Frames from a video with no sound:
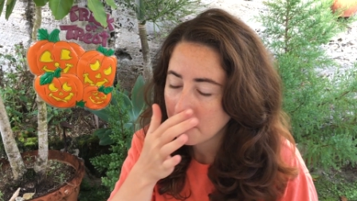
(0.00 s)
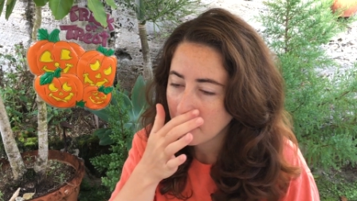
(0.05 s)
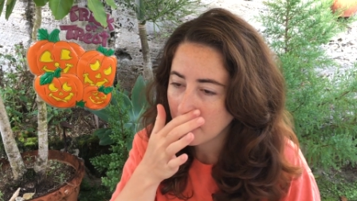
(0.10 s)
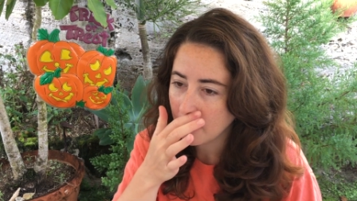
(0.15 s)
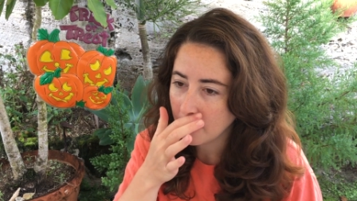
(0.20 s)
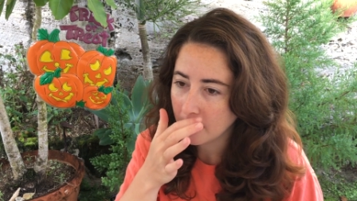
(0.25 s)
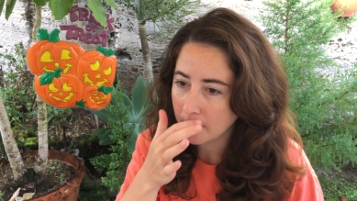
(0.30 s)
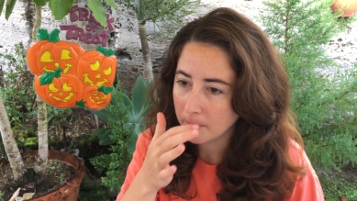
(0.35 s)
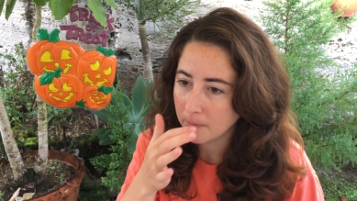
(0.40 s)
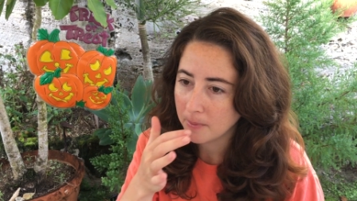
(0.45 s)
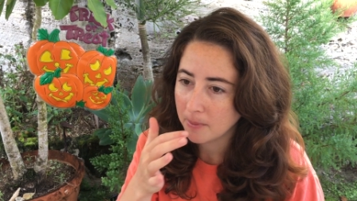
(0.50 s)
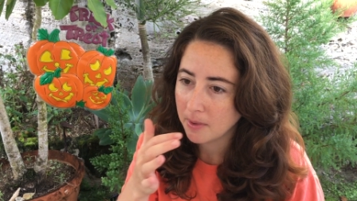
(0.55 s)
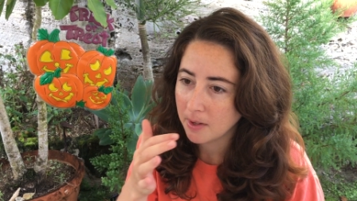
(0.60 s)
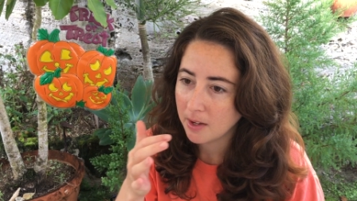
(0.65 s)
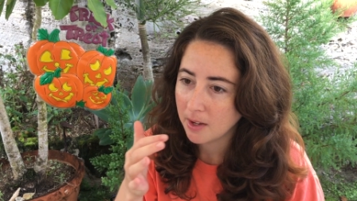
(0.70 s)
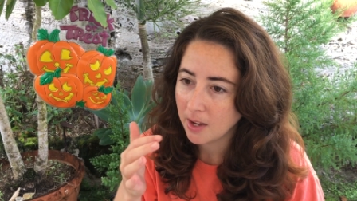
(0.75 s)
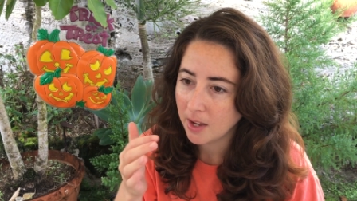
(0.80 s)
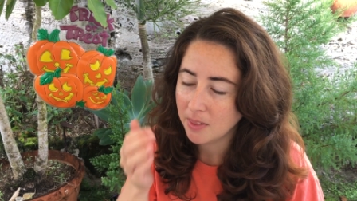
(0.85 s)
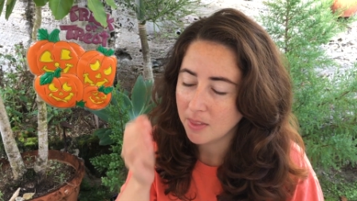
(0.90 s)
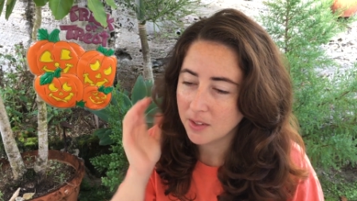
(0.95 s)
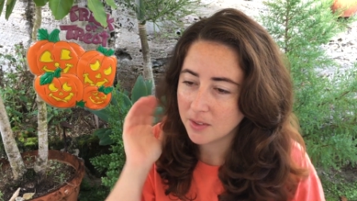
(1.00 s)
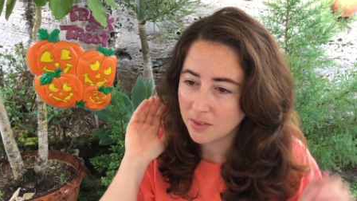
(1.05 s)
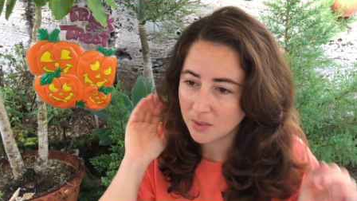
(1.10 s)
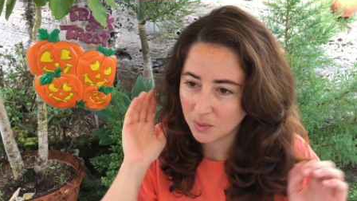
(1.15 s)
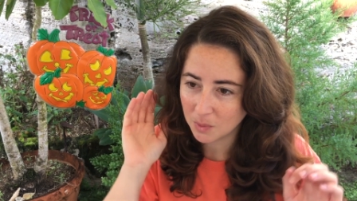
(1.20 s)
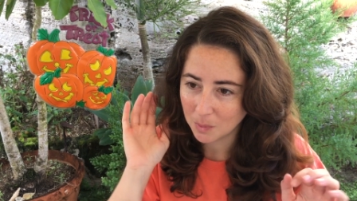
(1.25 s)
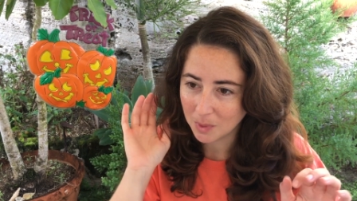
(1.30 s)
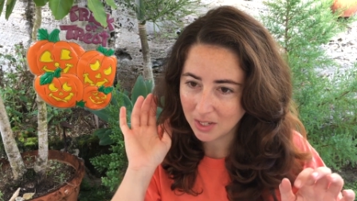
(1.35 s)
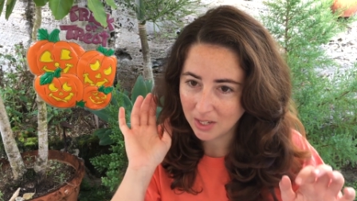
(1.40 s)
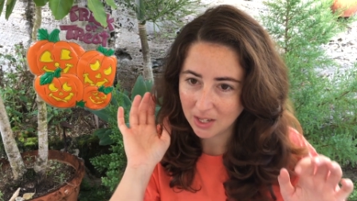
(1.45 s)
and this
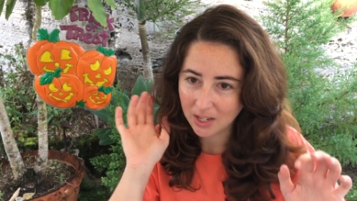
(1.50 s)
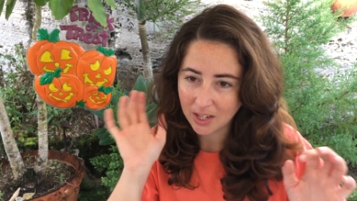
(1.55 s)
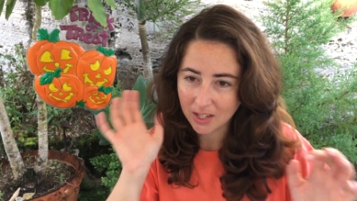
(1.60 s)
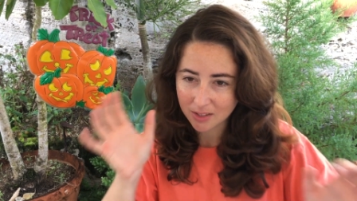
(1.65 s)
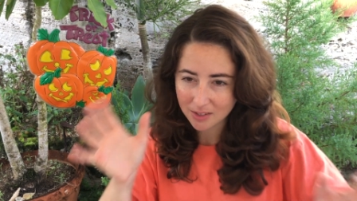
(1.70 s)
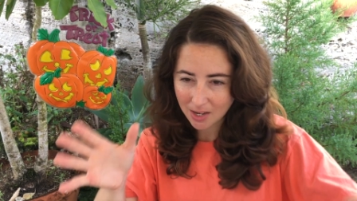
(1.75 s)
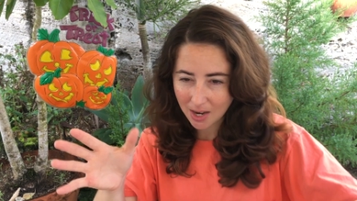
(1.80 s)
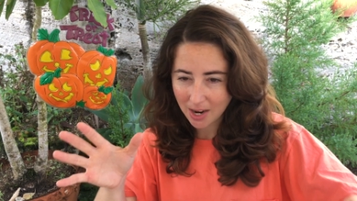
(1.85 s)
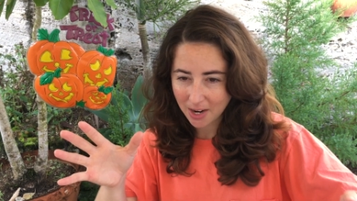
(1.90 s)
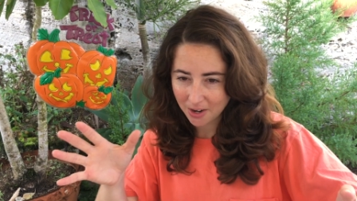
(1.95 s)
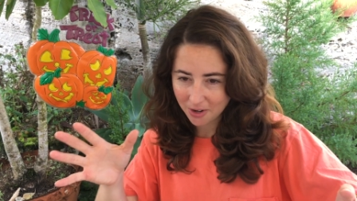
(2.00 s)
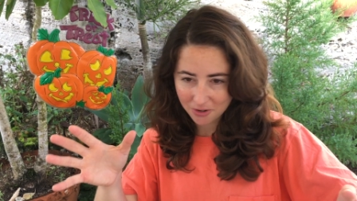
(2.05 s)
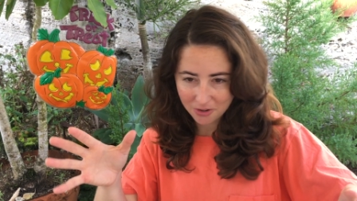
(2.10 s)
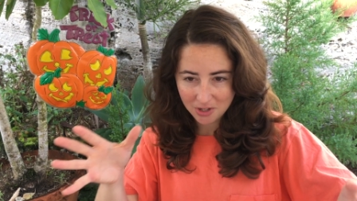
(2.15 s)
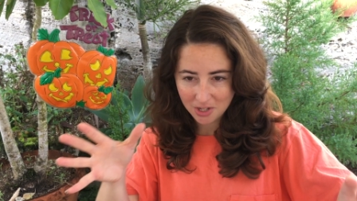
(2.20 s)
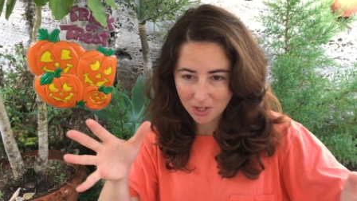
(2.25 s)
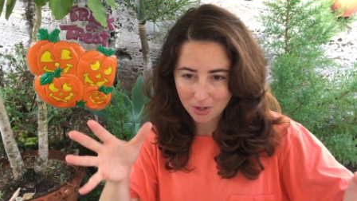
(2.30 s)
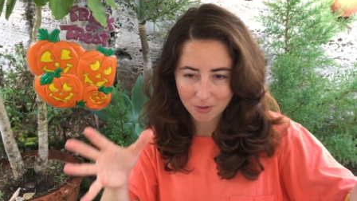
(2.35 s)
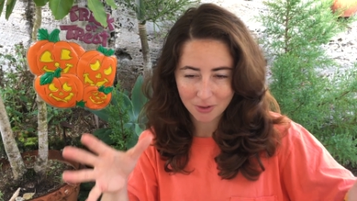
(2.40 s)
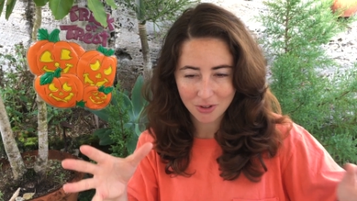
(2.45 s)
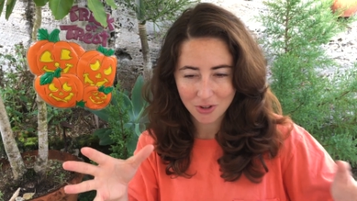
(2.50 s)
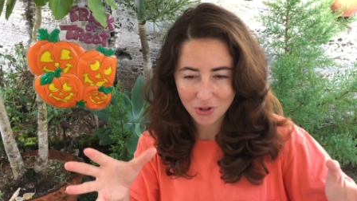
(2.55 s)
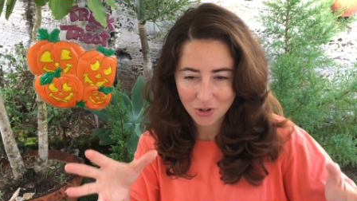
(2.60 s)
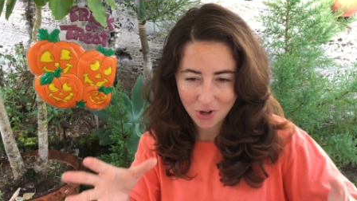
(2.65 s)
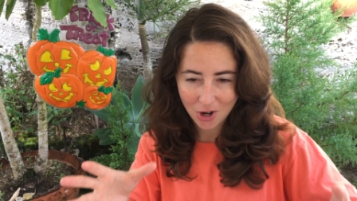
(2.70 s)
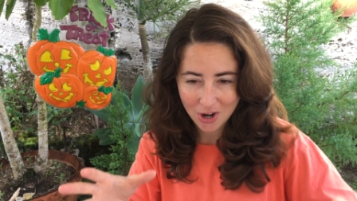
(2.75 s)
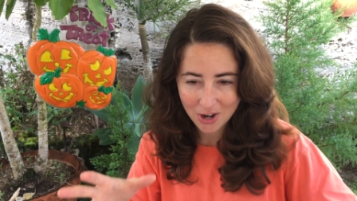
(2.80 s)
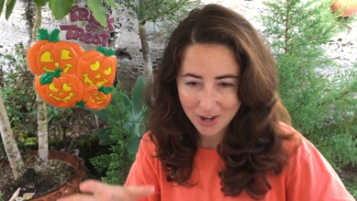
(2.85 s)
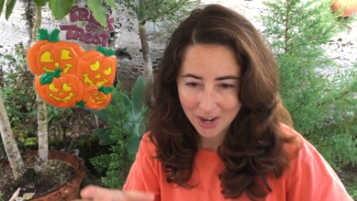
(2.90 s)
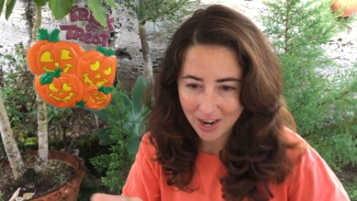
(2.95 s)
is when he gets hired to kill the
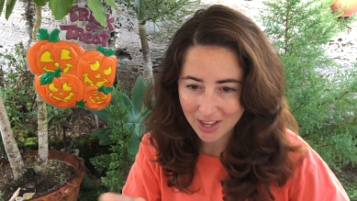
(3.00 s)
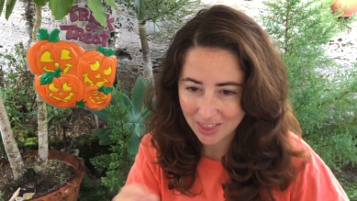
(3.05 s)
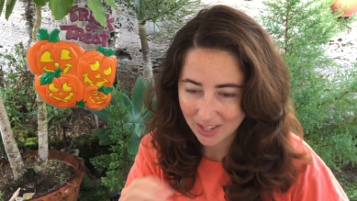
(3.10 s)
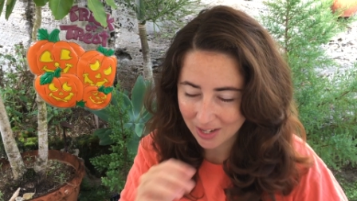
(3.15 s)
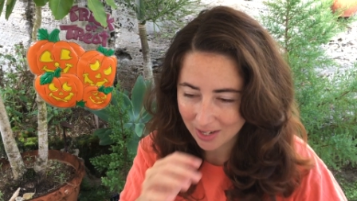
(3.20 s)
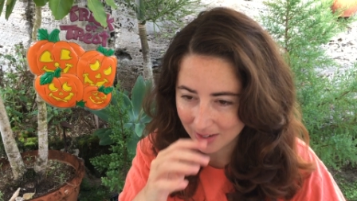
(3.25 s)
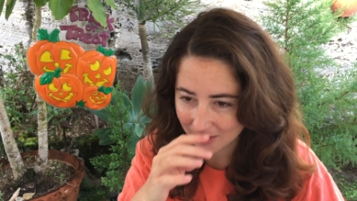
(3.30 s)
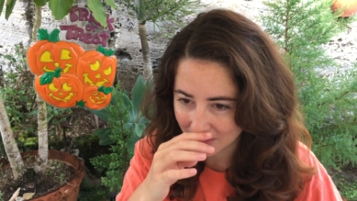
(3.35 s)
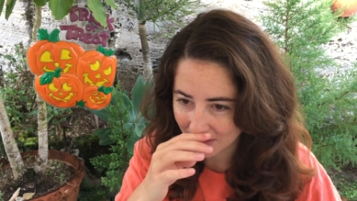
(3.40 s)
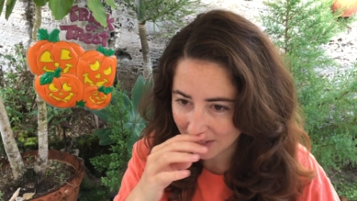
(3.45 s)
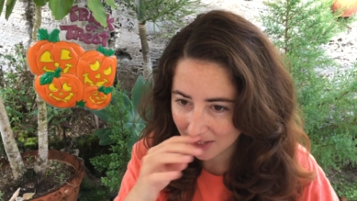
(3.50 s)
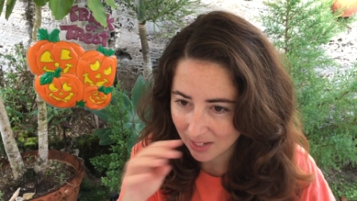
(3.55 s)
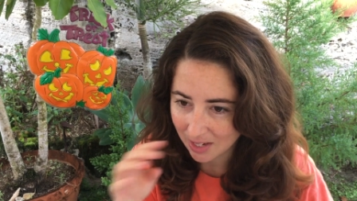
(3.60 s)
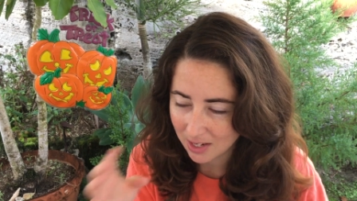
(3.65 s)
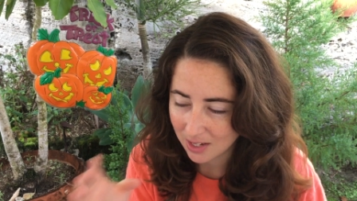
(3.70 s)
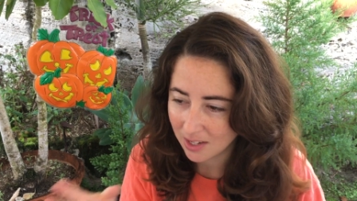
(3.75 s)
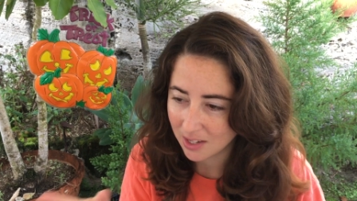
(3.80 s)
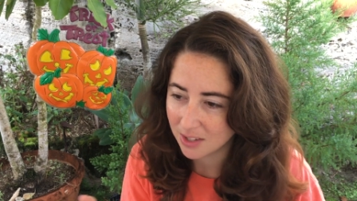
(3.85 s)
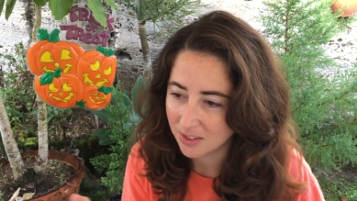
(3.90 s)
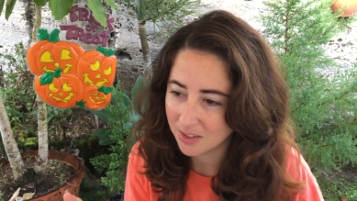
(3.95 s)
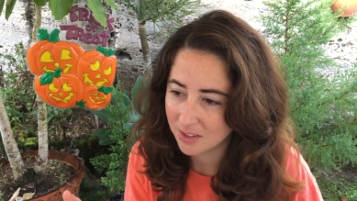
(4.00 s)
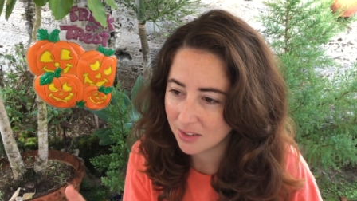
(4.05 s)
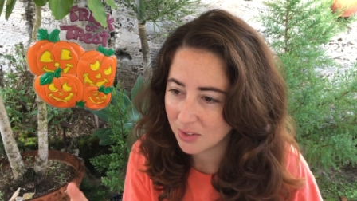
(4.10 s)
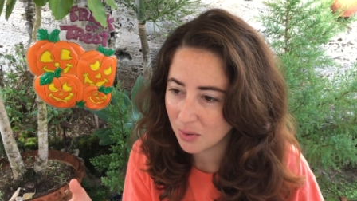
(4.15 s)
shark. I think he's like in his